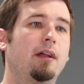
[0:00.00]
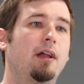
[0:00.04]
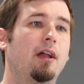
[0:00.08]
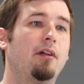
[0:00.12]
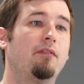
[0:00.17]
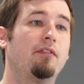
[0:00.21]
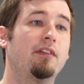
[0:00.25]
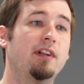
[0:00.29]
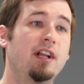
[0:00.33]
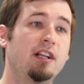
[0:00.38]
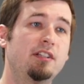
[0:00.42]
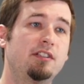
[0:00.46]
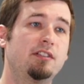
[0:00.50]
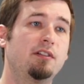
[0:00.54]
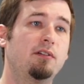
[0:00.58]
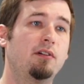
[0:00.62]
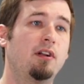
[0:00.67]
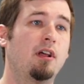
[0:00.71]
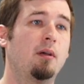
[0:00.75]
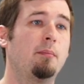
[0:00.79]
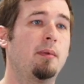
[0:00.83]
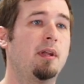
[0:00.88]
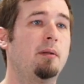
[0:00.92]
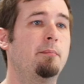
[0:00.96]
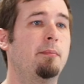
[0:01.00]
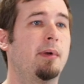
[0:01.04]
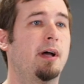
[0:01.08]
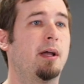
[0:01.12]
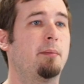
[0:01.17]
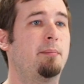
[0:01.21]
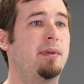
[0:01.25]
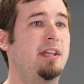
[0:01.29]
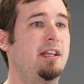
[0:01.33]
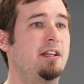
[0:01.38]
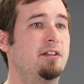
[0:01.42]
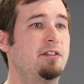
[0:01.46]
If you're not sure what I mean
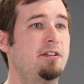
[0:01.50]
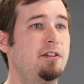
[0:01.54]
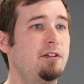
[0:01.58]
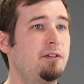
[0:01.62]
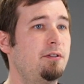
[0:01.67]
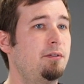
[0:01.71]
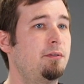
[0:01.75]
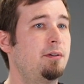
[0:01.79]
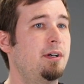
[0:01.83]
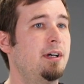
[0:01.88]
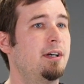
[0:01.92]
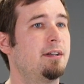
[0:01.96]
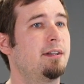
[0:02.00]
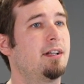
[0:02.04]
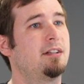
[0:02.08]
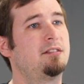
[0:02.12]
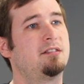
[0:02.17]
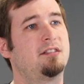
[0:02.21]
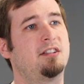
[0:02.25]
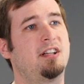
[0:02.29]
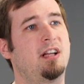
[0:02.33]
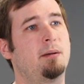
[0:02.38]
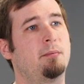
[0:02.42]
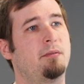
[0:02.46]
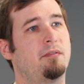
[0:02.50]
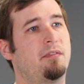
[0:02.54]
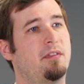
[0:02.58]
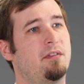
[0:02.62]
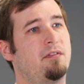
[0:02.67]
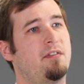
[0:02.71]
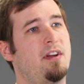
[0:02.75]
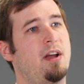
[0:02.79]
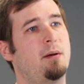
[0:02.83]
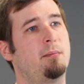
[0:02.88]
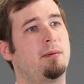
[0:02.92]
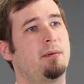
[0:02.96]
by P2, that's the name of the
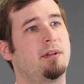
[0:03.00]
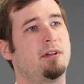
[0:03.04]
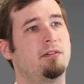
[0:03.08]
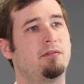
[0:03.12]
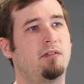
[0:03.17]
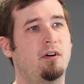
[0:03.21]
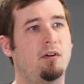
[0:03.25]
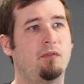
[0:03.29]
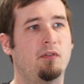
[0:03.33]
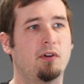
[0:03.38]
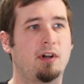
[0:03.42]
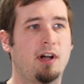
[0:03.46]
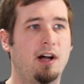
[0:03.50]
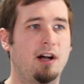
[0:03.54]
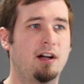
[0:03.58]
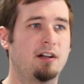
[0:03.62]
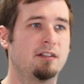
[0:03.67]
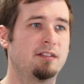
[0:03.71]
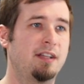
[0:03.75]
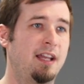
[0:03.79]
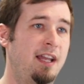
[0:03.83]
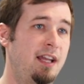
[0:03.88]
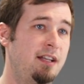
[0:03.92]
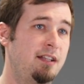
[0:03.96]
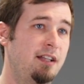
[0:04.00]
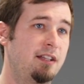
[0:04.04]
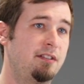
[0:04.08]
family of Volvo cars and